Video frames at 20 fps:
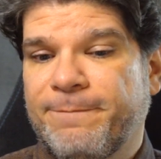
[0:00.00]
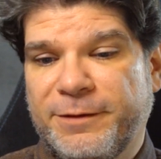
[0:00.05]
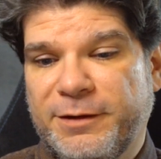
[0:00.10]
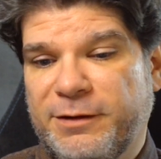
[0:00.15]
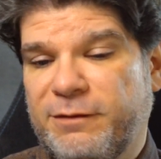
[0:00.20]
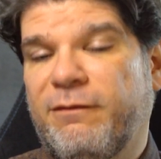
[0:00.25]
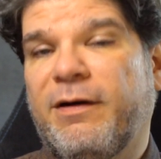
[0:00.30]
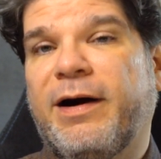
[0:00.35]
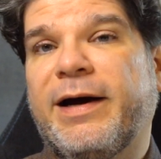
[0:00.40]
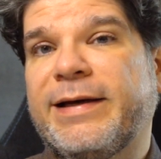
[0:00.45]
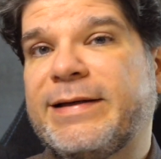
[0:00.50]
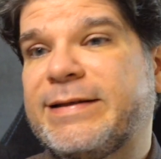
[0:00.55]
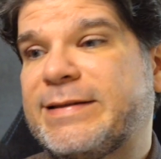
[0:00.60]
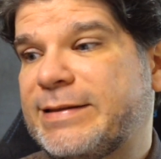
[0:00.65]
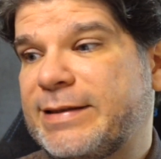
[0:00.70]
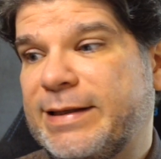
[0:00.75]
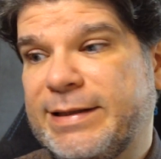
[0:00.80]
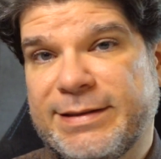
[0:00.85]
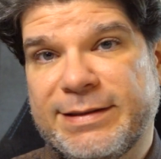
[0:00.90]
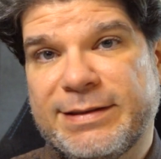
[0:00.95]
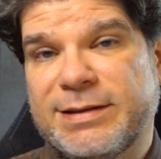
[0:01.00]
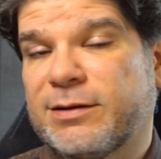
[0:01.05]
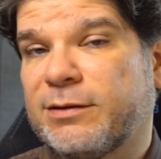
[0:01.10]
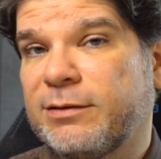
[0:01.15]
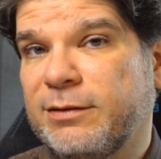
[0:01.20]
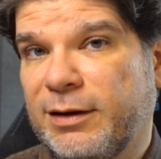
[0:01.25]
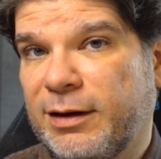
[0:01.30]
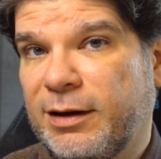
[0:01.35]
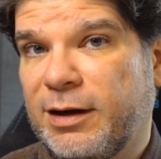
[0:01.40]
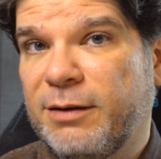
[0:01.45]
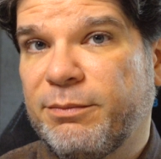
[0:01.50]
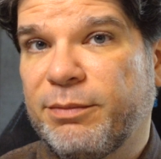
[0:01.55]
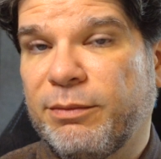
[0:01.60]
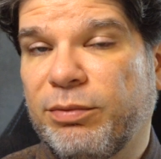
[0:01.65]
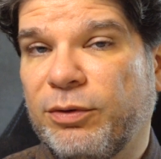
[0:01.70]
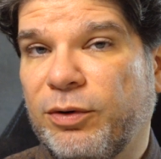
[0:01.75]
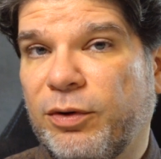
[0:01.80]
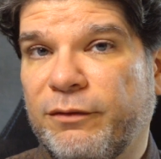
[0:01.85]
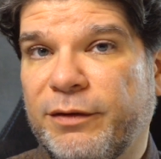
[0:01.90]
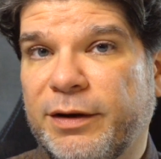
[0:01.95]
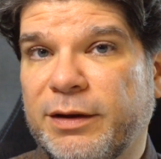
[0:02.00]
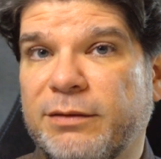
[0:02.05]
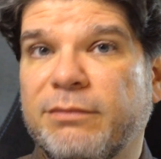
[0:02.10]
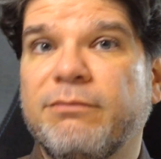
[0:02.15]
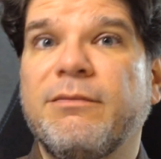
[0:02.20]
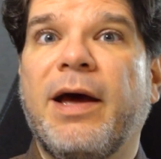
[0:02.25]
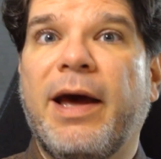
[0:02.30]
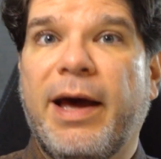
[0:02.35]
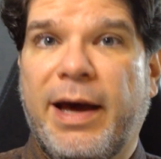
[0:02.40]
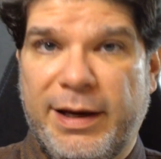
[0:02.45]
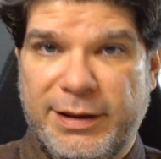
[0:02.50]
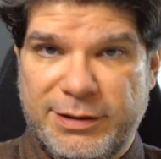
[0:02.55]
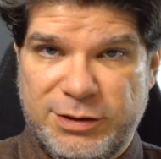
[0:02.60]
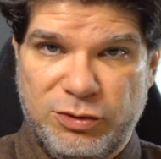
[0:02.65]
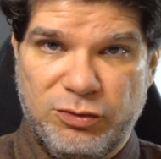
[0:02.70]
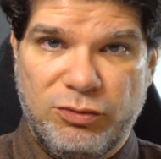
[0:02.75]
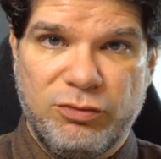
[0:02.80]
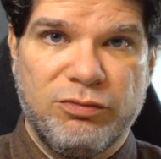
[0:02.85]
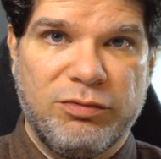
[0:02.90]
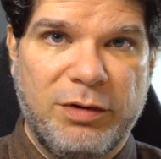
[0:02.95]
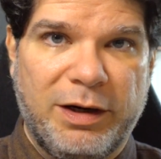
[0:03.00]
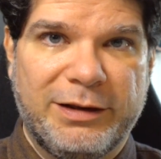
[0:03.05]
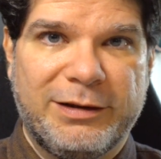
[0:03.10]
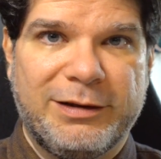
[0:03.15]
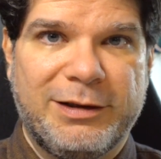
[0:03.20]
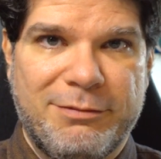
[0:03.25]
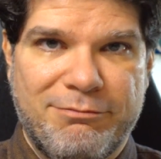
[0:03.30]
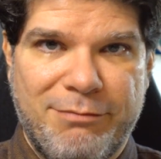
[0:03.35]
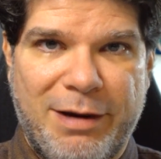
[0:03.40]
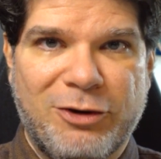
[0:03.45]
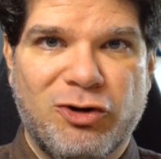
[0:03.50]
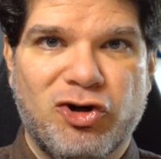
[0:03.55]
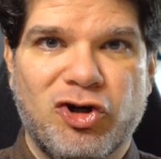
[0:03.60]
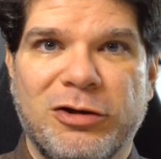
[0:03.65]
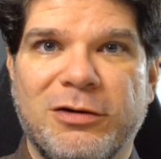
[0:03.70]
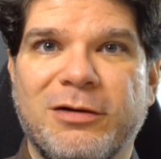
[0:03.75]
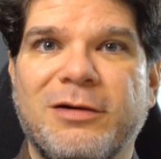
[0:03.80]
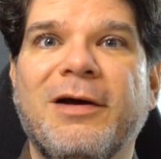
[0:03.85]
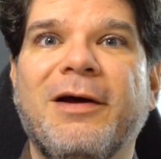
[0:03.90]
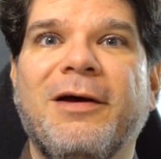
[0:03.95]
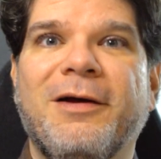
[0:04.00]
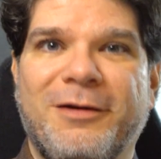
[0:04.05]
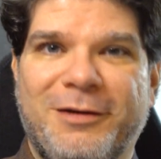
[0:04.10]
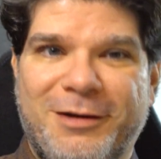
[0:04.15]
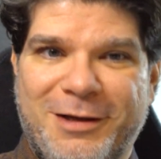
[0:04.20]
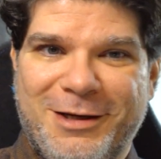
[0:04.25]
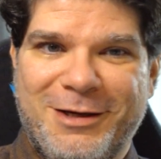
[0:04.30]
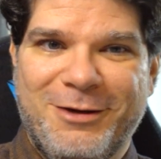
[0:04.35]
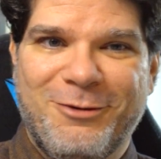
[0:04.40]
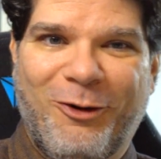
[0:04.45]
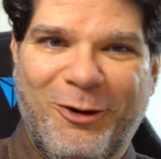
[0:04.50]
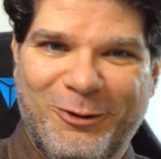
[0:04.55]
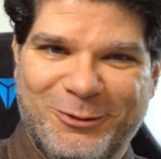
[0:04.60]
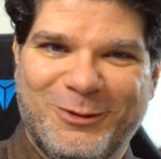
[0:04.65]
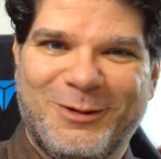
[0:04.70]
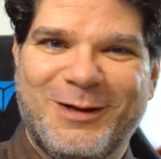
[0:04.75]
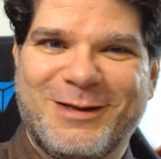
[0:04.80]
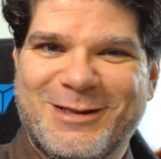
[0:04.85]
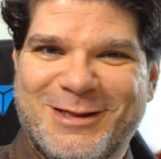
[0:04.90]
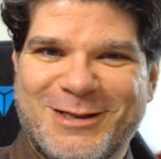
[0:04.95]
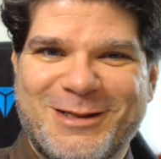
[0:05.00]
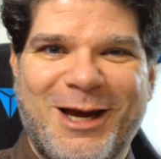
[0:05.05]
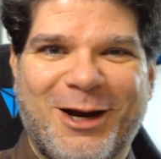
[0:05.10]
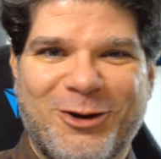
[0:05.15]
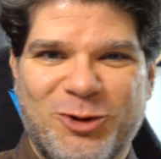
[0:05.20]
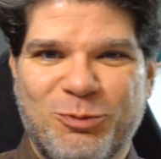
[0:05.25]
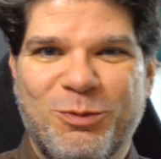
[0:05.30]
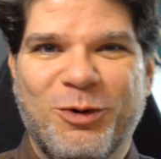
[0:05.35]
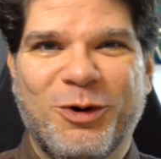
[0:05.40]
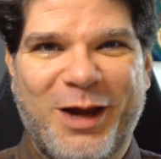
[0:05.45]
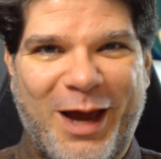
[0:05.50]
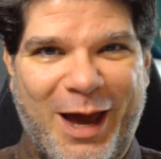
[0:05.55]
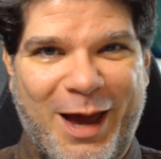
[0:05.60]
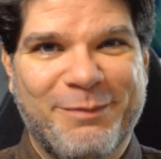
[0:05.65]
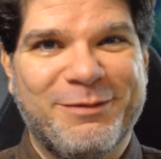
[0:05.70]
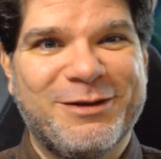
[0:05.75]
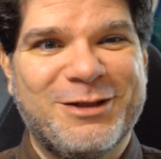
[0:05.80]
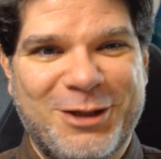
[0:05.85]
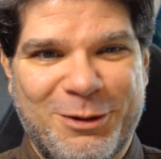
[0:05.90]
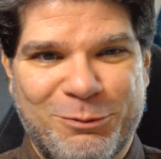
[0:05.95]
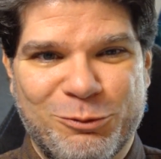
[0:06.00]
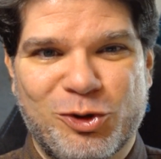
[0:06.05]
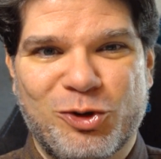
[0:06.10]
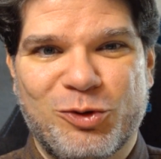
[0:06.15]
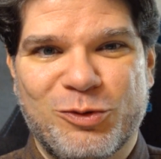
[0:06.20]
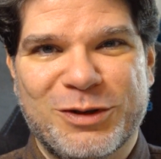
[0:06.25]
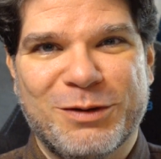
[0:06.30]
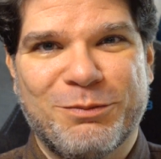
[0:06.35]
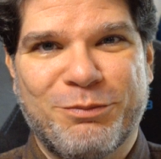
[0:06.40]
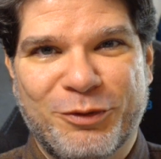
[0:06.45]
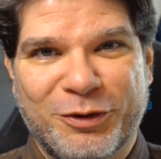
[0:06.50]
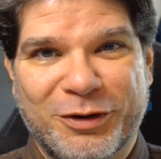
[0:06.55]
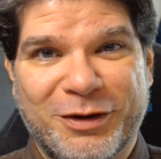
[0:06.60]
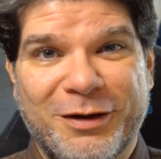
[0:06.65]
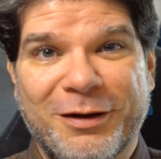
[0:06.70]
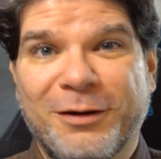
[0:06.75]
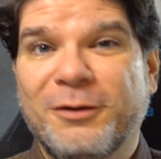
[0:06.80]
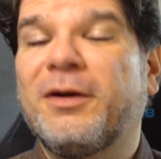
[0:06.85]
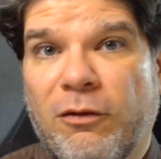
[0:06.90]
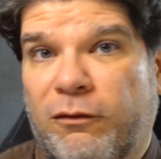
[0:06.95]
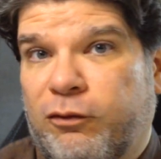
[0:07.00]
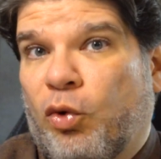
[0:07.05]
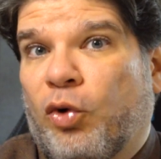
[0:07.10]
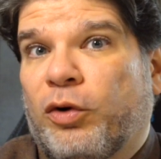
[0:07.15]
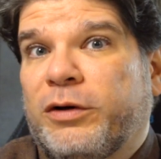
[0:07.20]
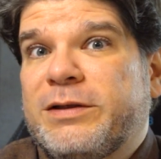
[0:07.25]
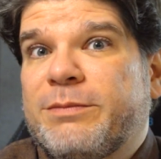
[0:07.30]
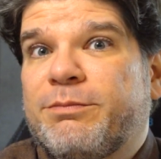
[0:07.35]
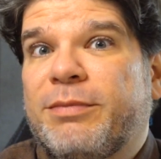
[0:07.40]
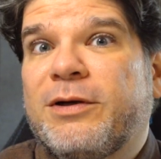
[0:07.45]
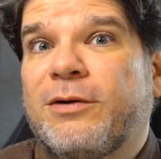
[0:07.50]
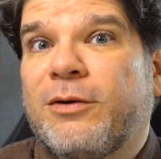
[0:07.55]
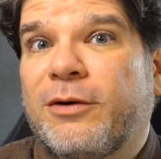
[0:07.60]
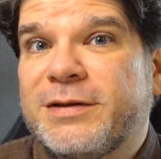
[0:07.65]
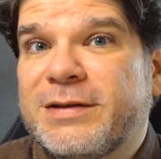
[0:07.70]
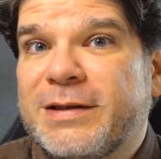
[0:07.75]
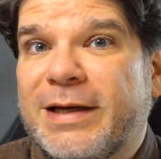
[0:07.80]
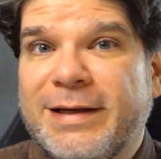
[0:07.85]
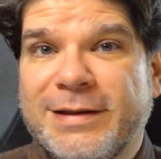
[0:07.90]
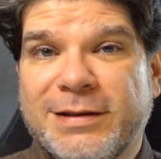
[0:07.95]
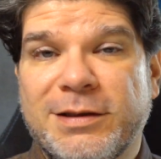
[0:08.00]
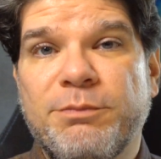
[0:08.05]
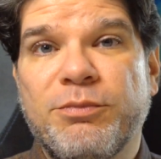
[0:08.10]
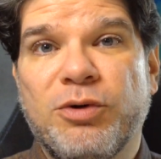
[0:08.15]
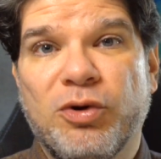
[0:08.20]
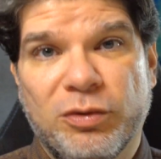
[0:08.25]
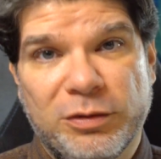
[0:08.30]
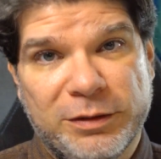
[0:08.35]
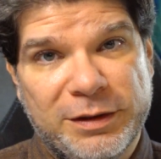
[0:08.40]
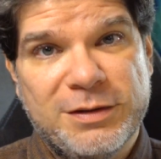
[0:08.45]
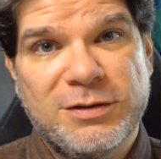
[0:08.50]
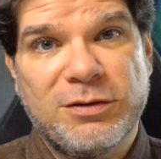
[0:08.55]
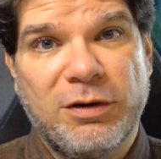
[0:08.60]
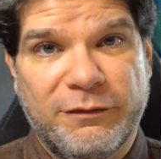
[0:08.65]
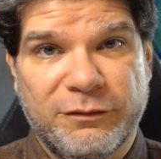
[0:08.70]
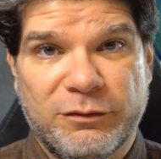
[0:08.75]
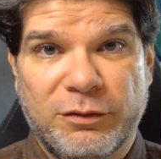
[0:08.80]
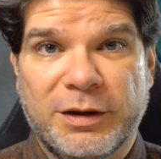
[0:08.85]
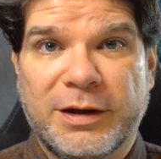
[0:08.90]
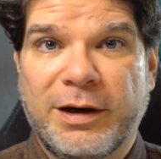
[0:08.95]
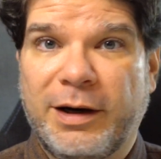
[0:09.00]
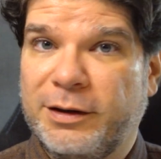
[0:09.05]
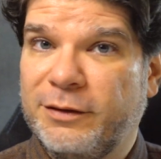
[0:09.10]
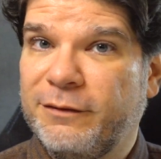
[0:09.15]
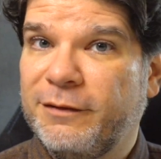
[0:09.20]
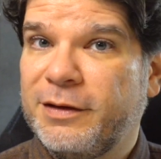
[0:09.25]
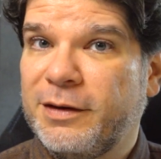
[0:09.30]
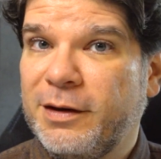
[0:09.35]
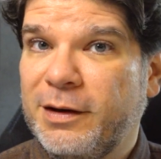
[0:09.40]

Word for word: the device is certainly capable of it. As you rightly mentioned, the Autodesk Sketchbook app seems to support tilt, of course, because it's a purely software kind of a